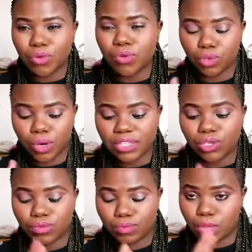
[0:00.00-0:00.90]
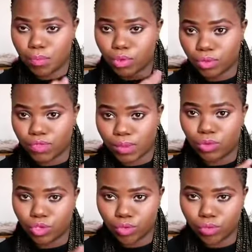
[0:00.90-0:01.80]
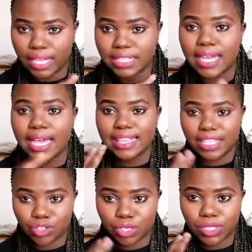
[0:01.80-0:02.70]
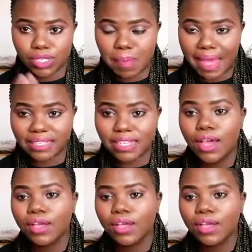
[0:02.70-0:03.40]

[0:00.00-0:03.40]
It was only the, the both of them who knew that the drinks were spiked.